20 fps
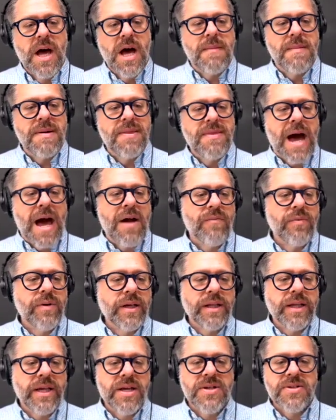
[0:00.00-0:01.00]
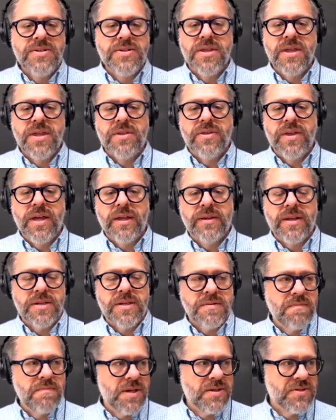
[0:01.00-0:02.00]
I mean, that really is the thing
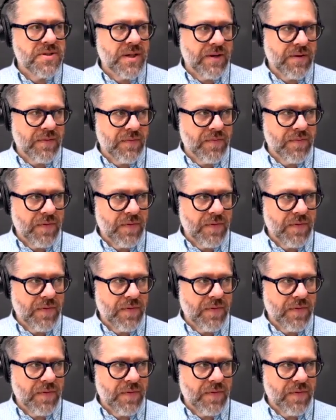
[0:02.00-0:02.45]
that's missing